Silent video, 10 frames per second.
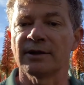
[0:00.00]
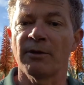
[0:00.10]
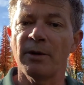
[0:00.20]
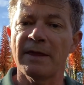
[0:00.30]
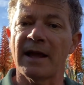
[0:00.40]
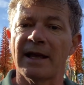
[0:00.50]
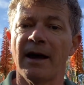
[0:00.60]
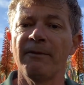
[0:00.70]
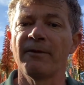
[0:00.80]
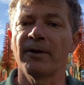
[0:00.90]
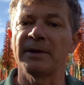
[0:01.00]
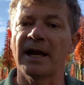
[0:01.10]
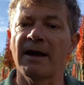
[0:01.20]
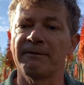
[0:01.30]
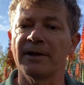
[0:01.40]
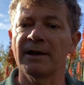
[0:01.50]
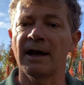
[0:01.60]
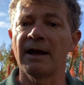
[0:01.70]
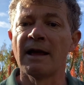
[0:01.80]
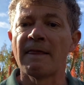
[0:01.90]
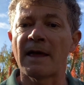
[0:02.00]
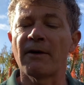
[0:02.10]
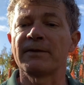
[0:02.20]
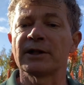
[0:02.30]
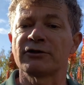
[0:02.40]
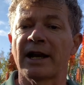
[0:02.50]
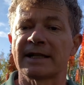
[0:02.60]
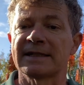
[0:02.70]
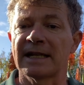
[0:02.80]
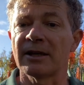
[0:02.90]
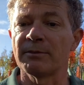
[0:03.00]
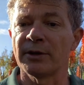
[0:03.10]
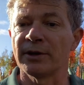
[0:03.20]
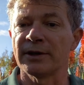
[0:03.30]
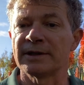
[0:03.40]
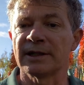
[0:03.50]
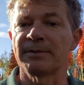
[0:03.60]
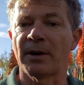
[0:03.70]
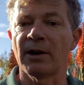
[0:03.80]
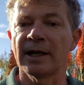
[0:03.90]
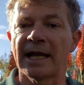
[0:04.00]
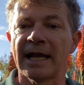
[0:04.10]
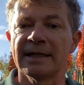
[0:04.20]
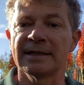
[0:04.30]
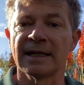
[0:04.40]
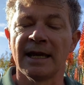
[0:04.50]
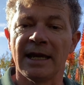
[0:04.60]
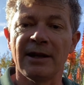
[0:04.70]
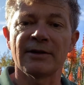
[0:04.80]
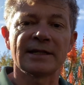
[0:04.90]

So where they come from in Africa, they often attract sunbirds as pollinators. Here in